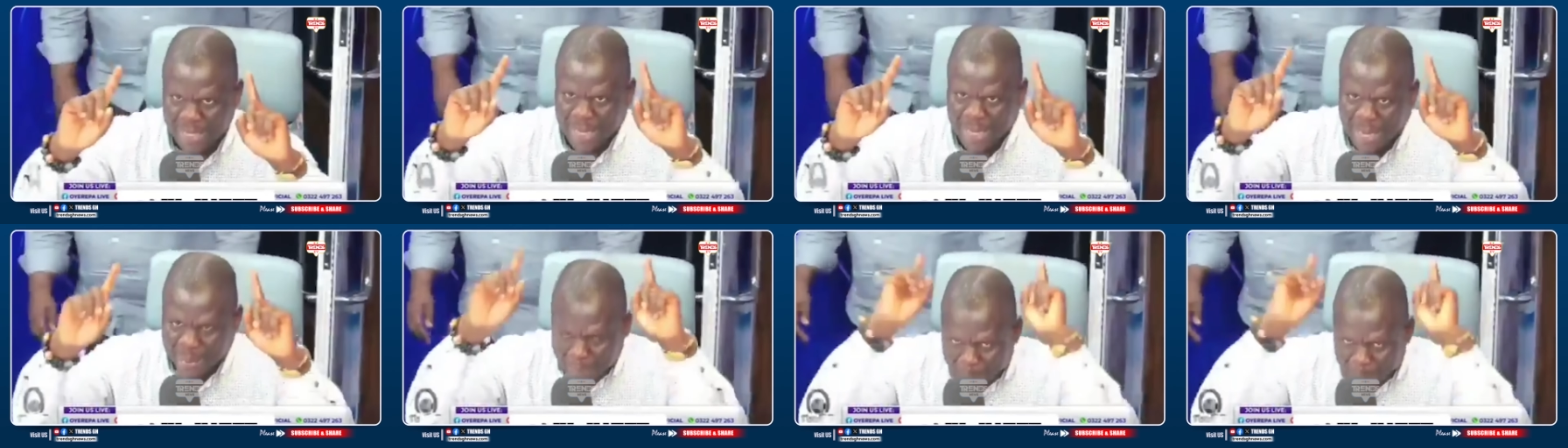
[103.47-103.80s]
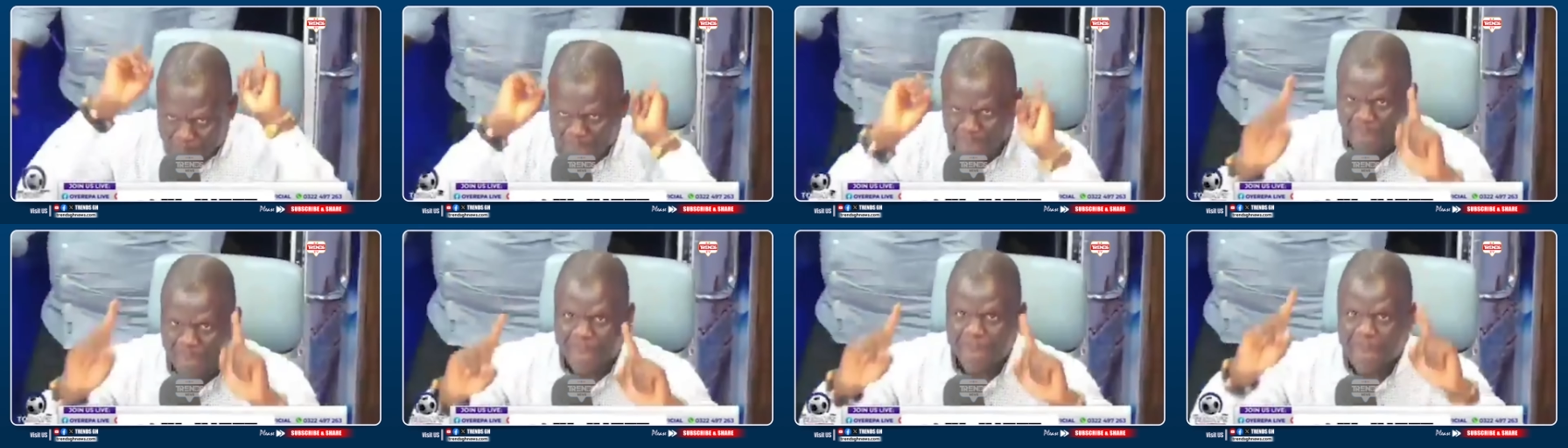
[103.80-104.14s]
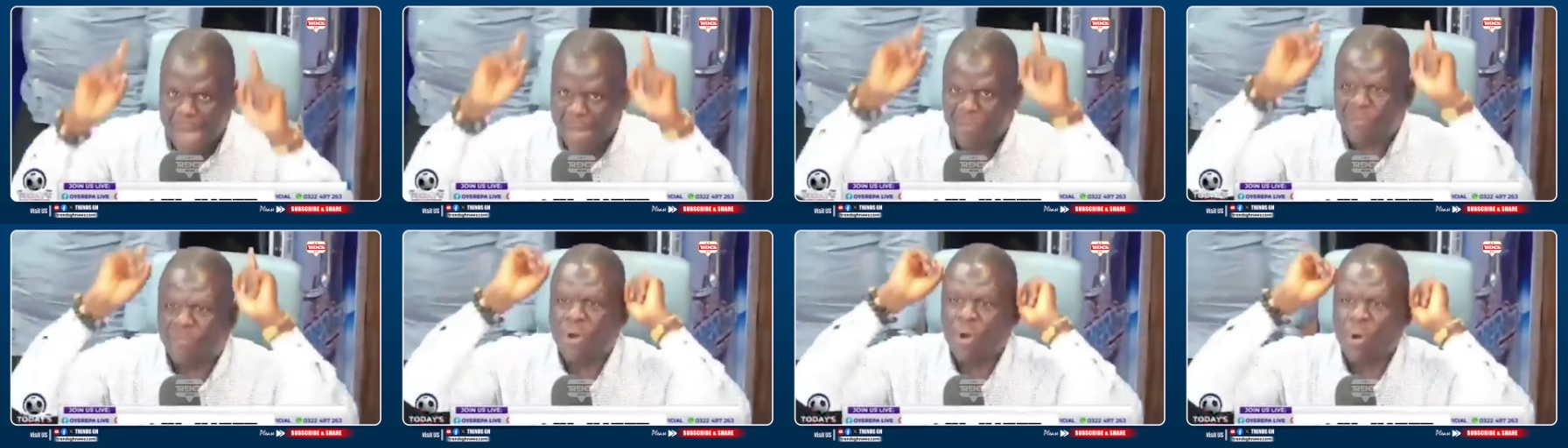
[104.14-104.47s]
Mimi
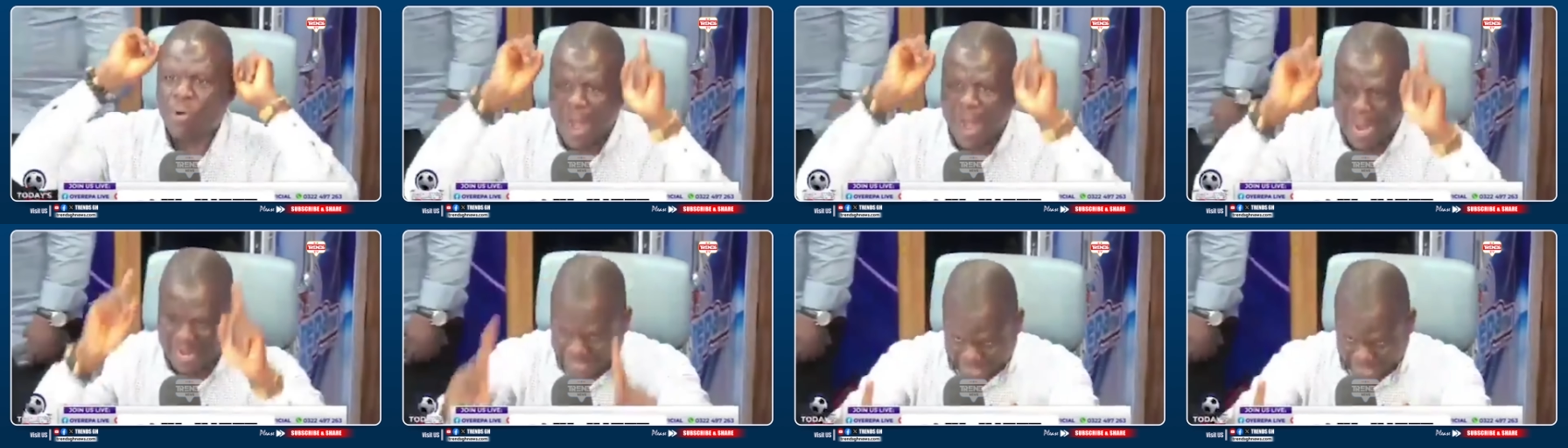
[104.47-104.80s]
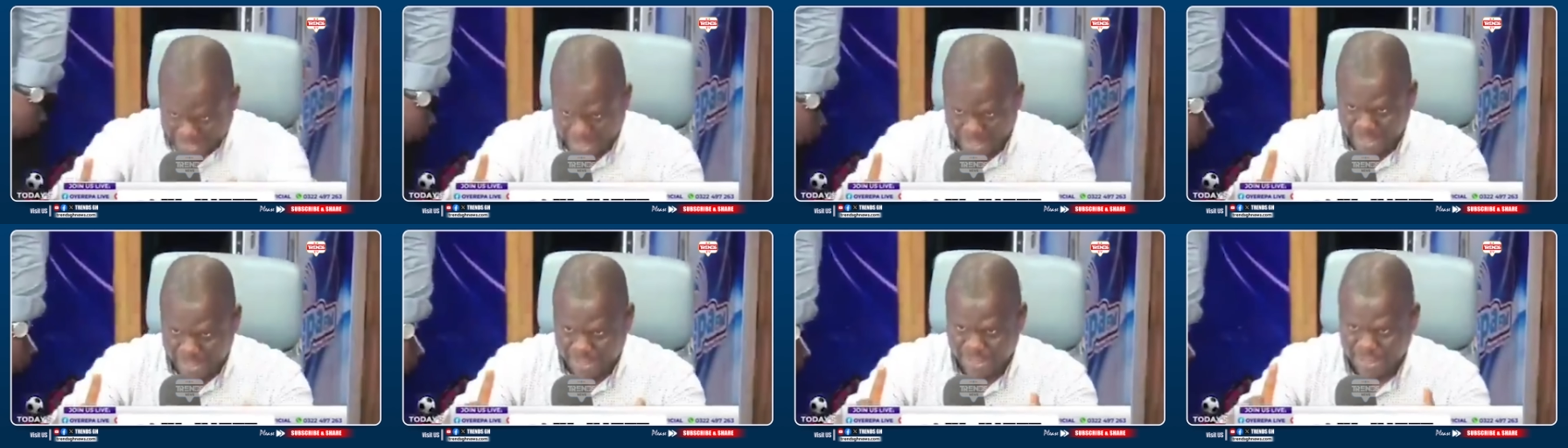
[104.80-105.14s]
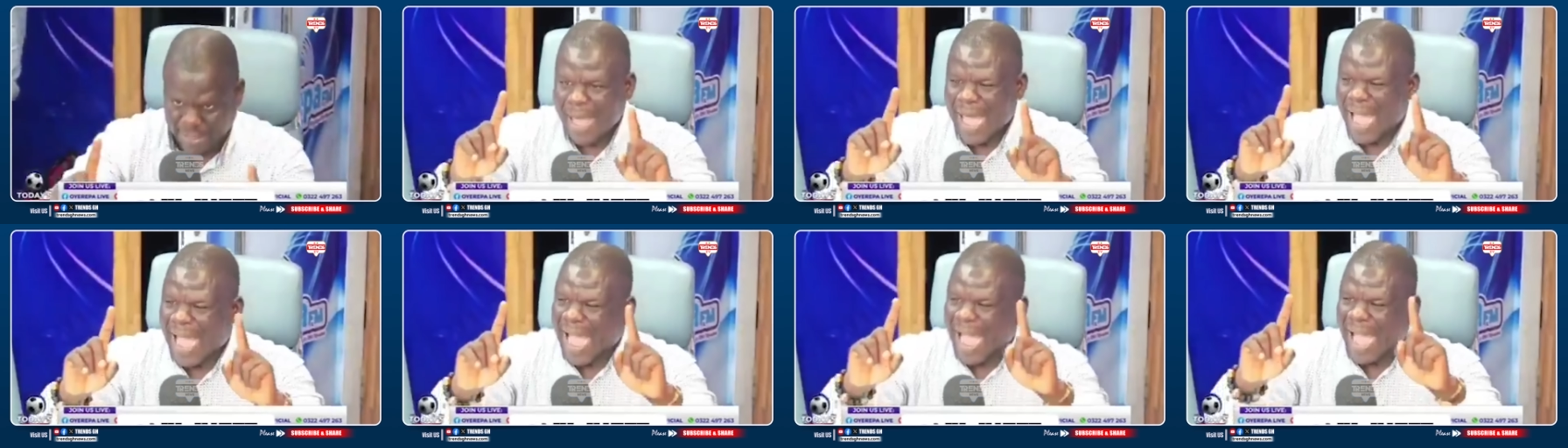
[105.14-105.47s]
Bafo, what did?
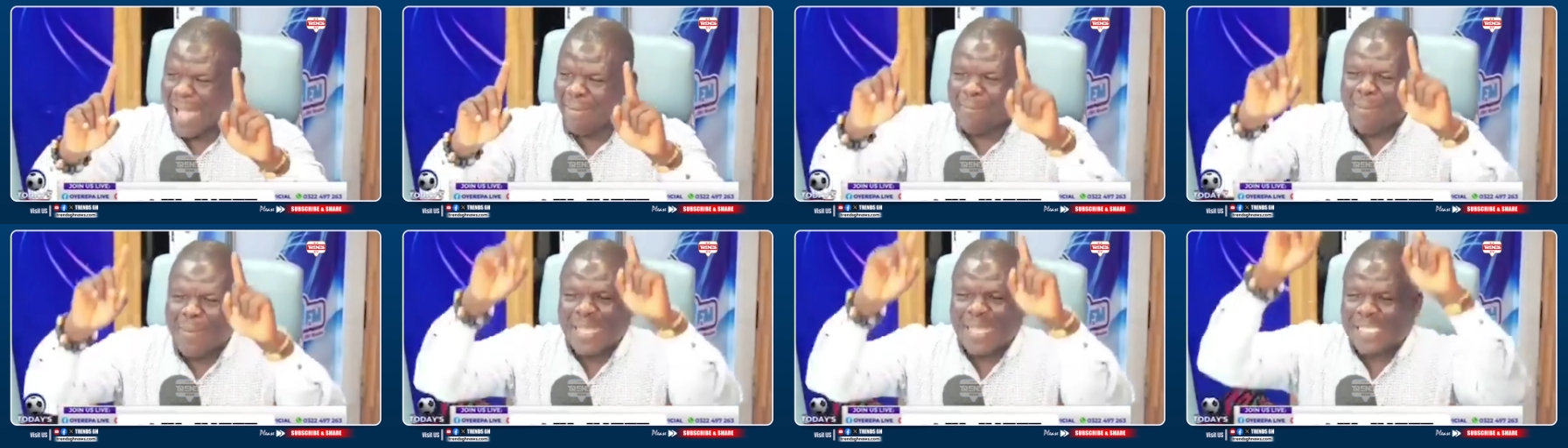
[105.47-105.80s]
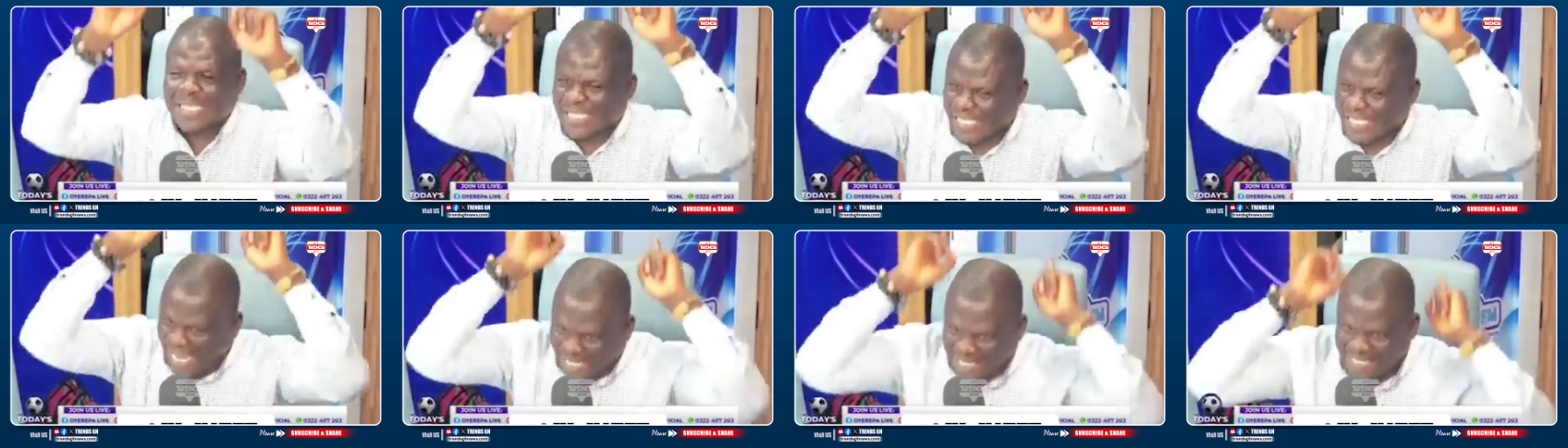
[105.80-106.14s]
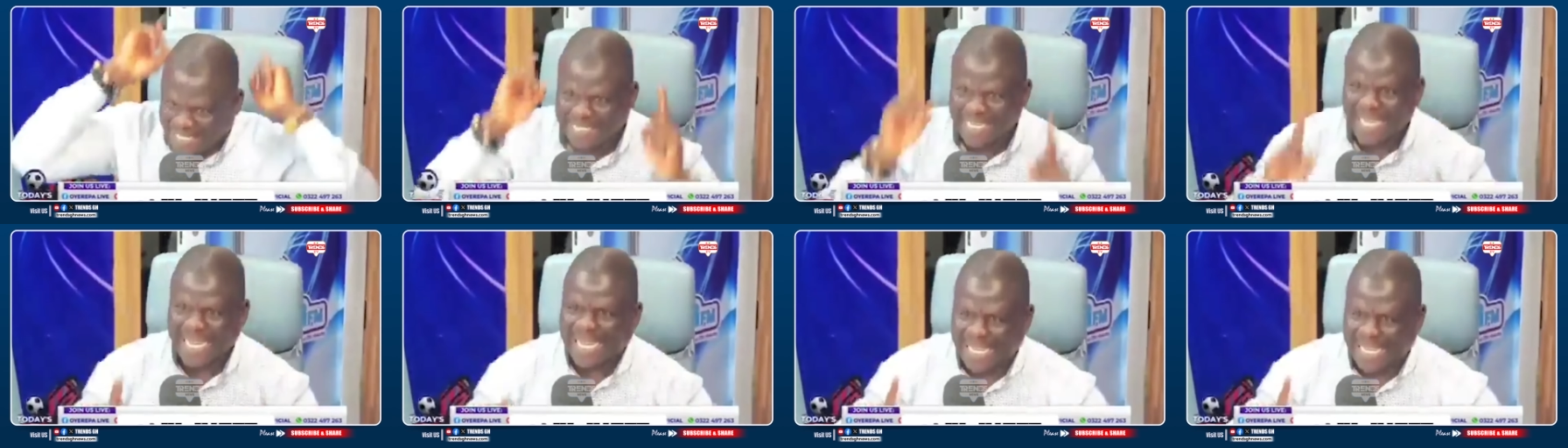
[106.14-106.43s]
Mintiasia